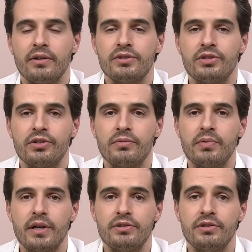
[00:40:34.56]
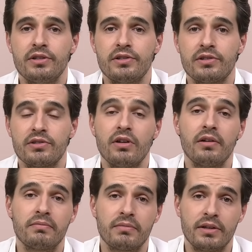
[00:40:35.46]
certain prejudices,
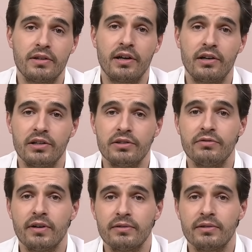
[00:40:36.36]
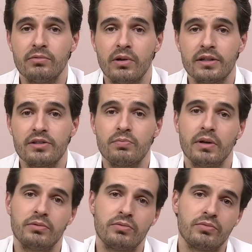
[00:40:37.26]
not entirely unfounded ones,
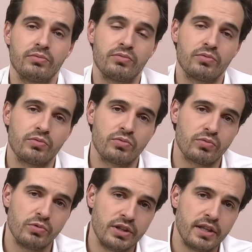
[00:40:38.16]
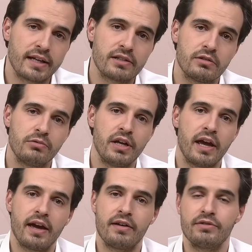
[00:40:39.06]
but with Nexo we
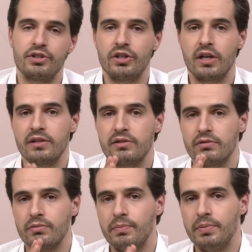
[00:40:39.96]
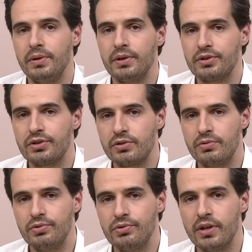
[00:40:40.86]
have a chance to pierce
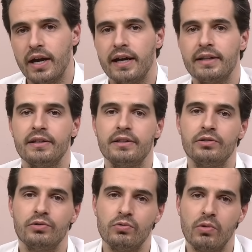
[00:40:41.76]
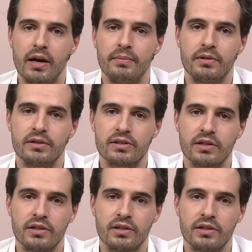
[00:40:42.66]
through that and to wipe the